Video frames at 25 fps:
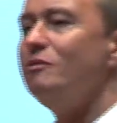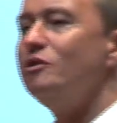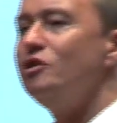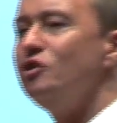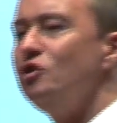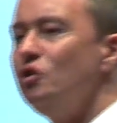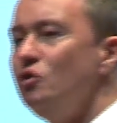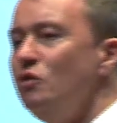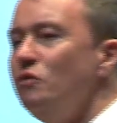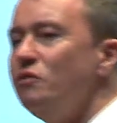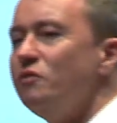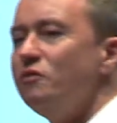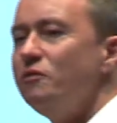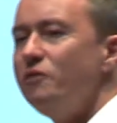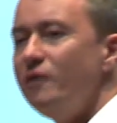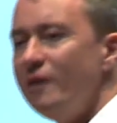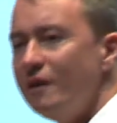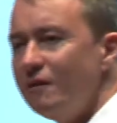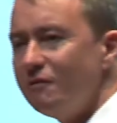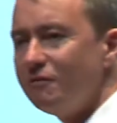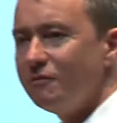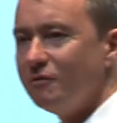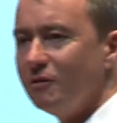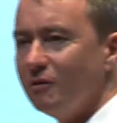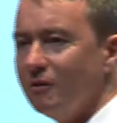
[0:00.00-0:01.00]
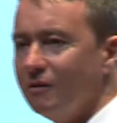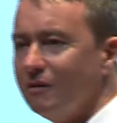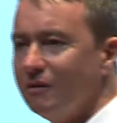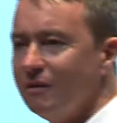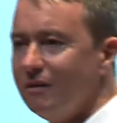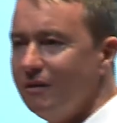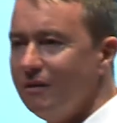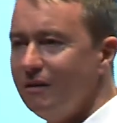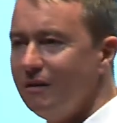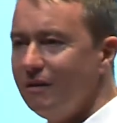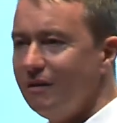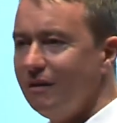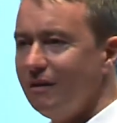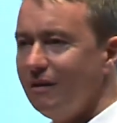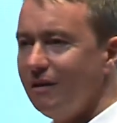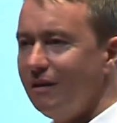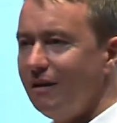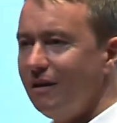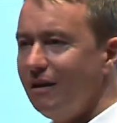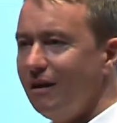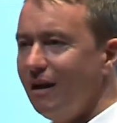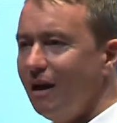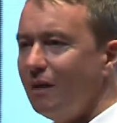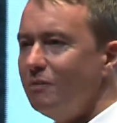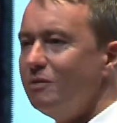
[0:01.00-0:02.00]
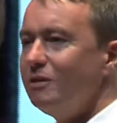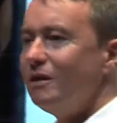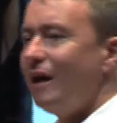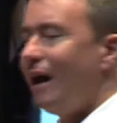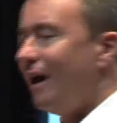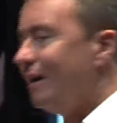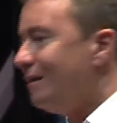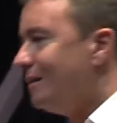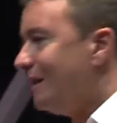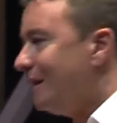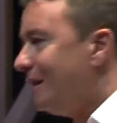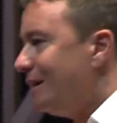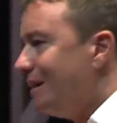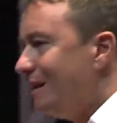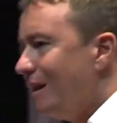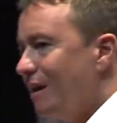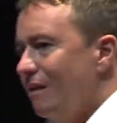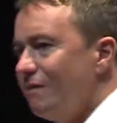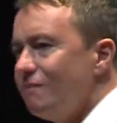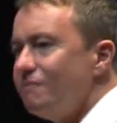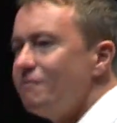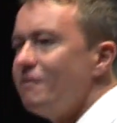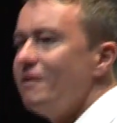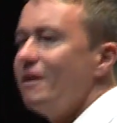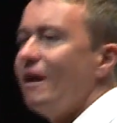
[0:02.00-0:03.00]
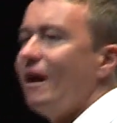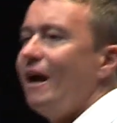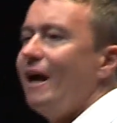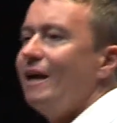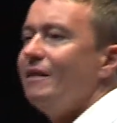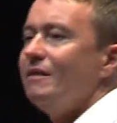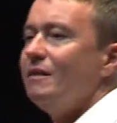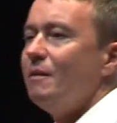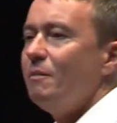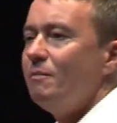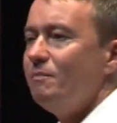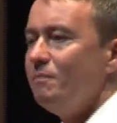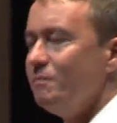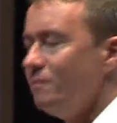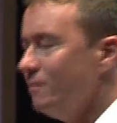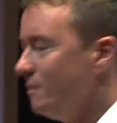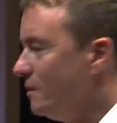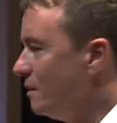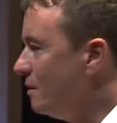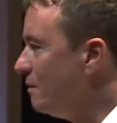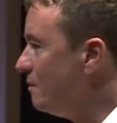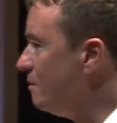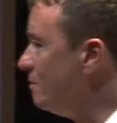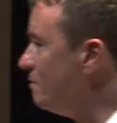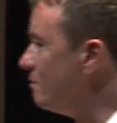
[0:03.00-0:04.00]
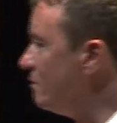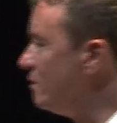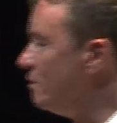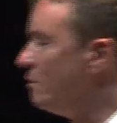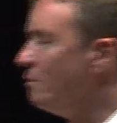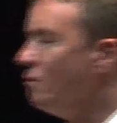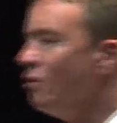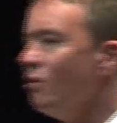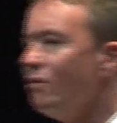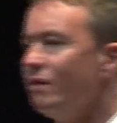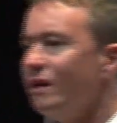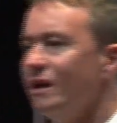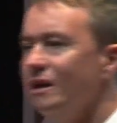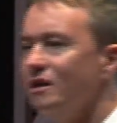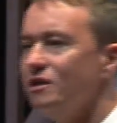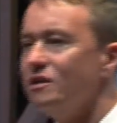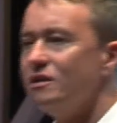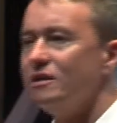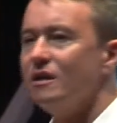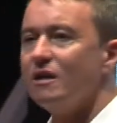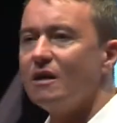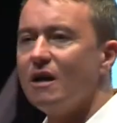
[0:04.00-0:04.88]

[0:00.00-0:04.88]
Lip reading: was too fearful. I had the girlfriend, I had the mortgage,